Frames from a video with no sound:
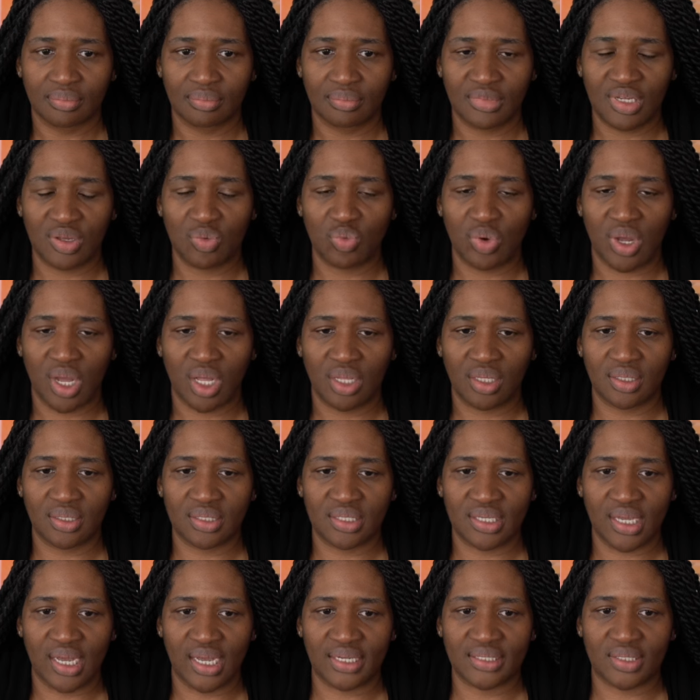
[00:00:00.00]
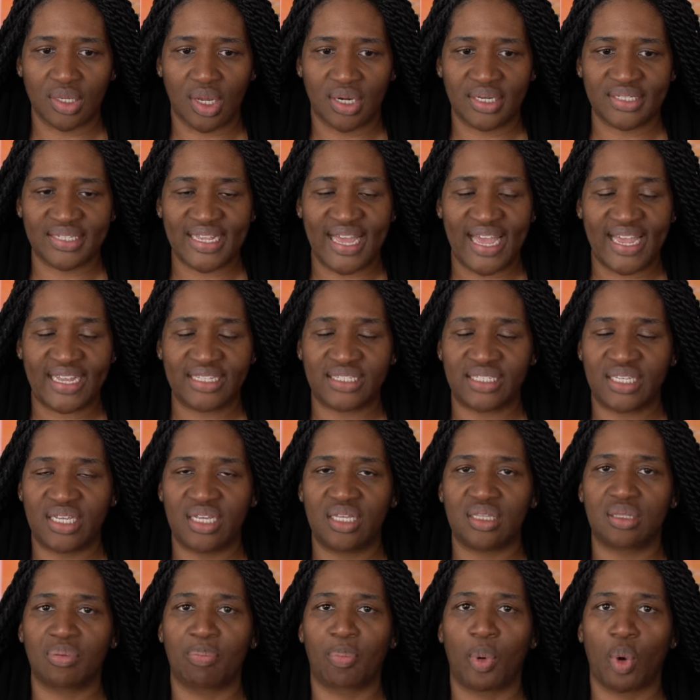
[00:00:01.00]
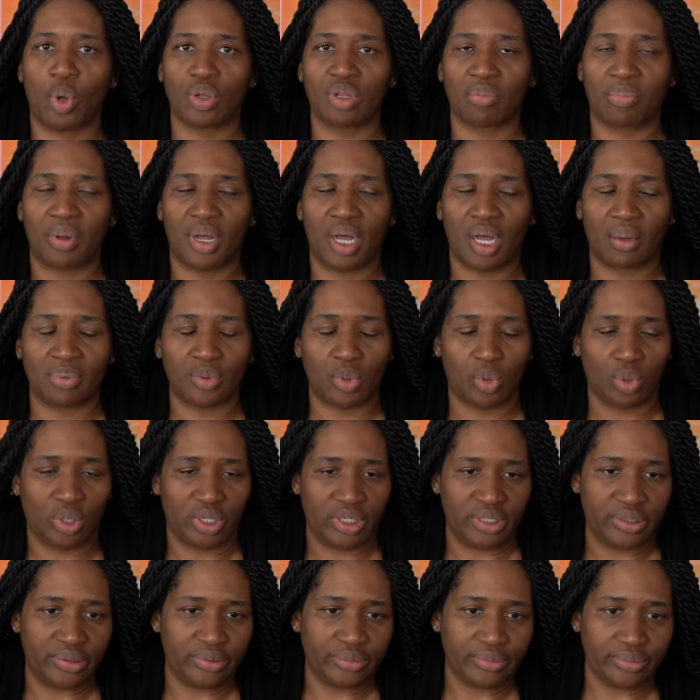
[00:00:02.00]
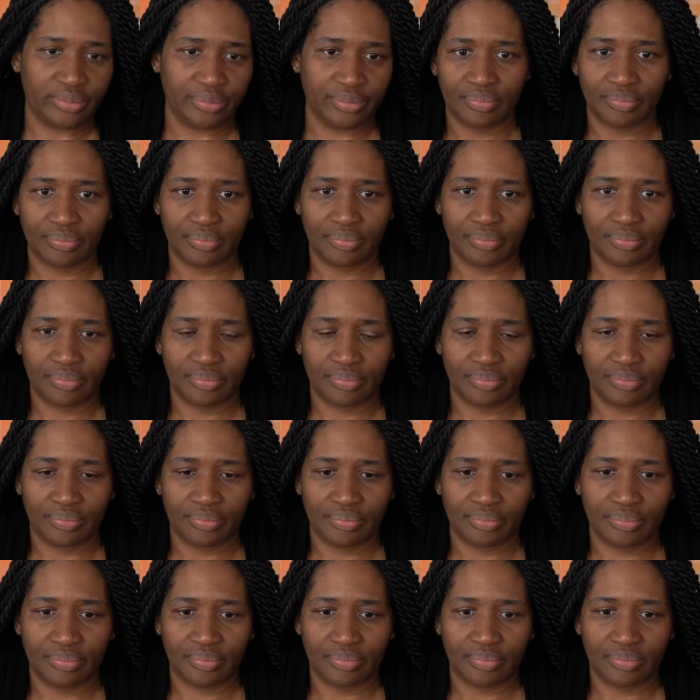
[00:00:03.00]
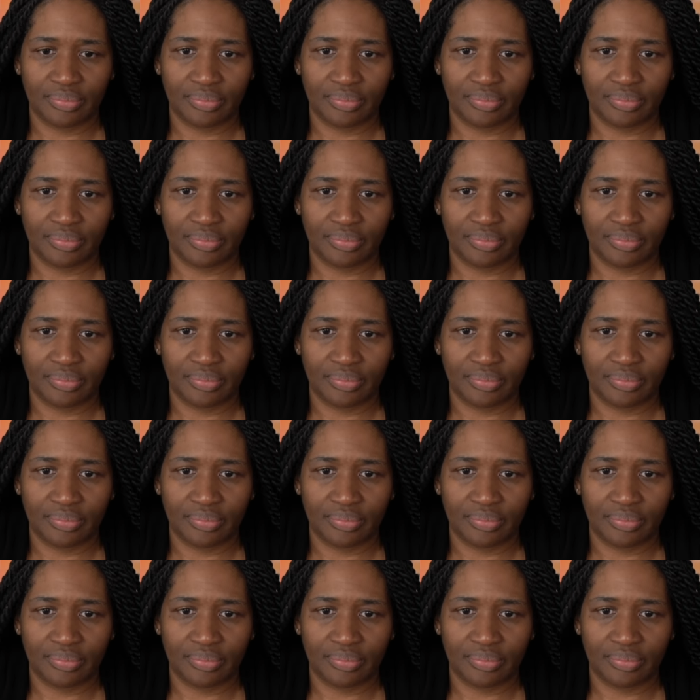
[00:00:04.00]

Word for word: Meanwhile, this guy's on his 18th bowl of popcorn. Let it go!